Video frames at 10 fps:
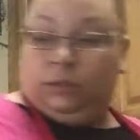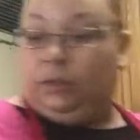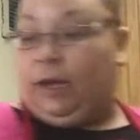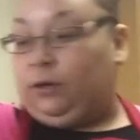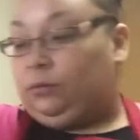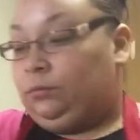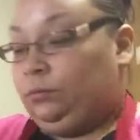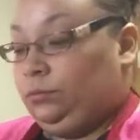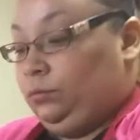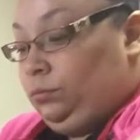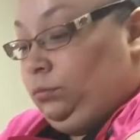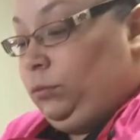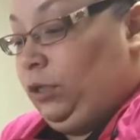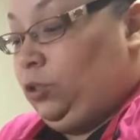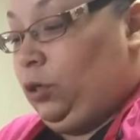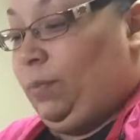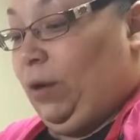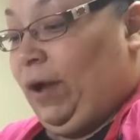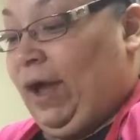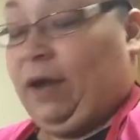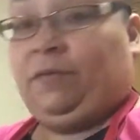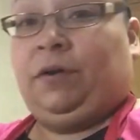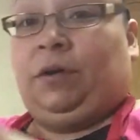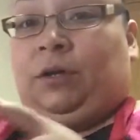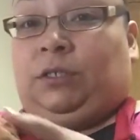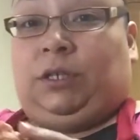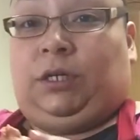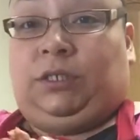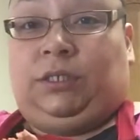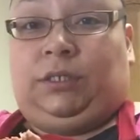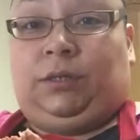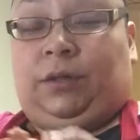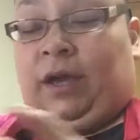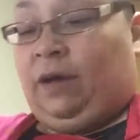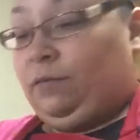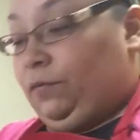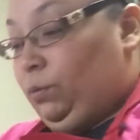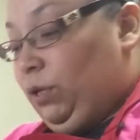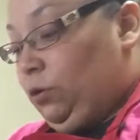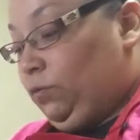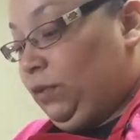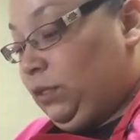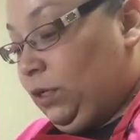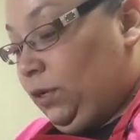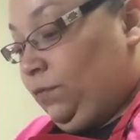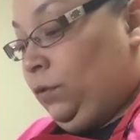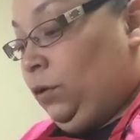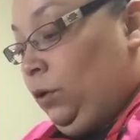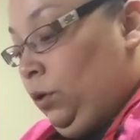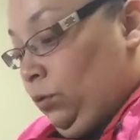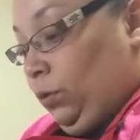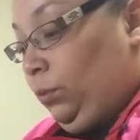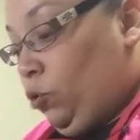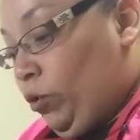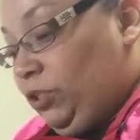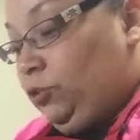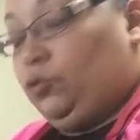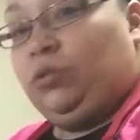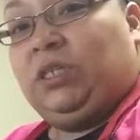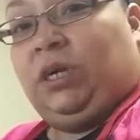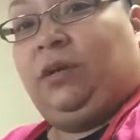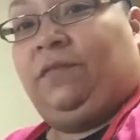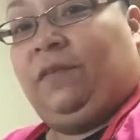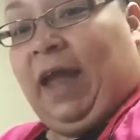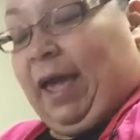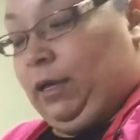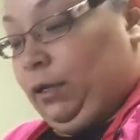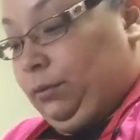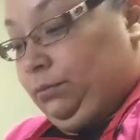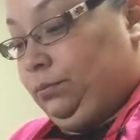Now, I took about half, so now this is the other half of the meatloaf that's left. What I'm going to do is I'm gonna flatten it.